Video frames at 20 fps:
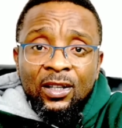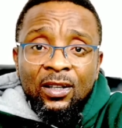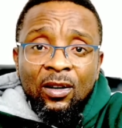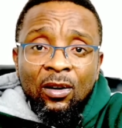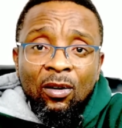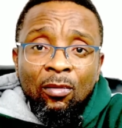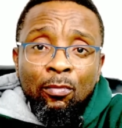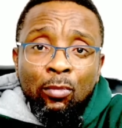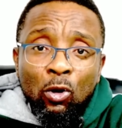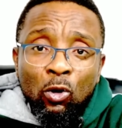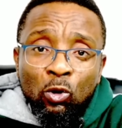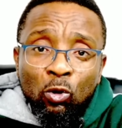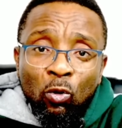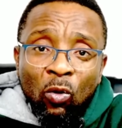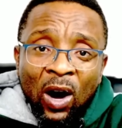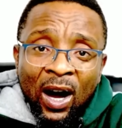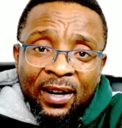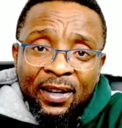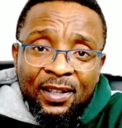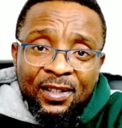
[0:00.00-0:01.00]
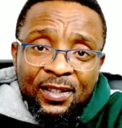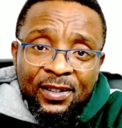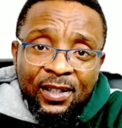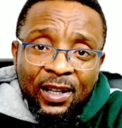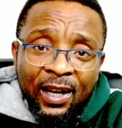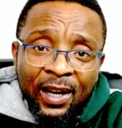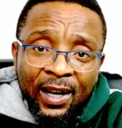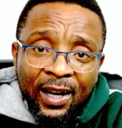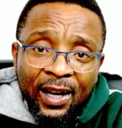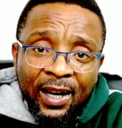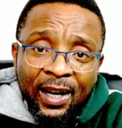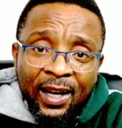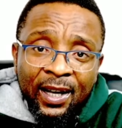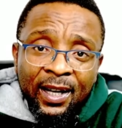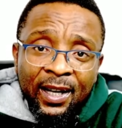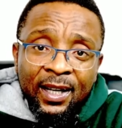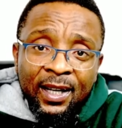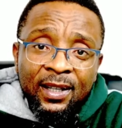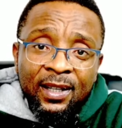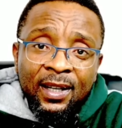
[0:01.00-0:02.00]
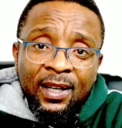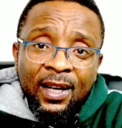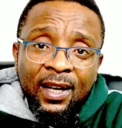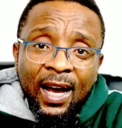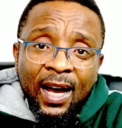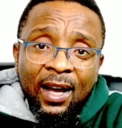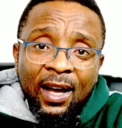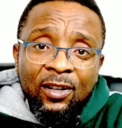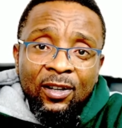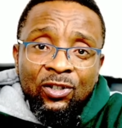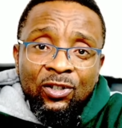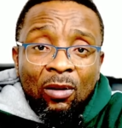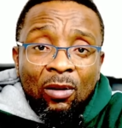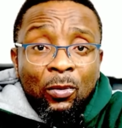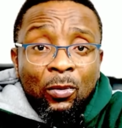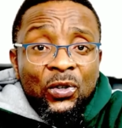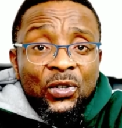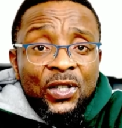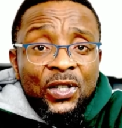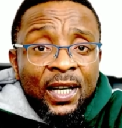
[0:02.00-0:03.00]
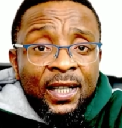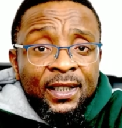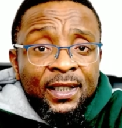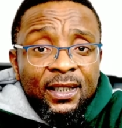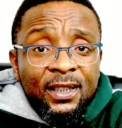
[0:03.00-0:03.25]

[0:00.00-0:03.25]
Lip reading: Buhari's supposed